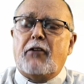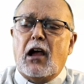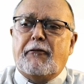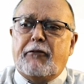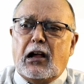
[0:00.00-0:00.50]

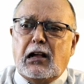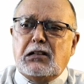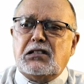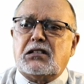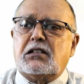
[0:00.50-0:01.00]
a
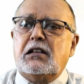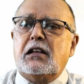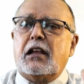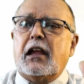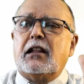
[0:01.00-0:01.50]
fast
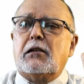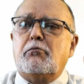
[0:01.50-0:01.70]
in the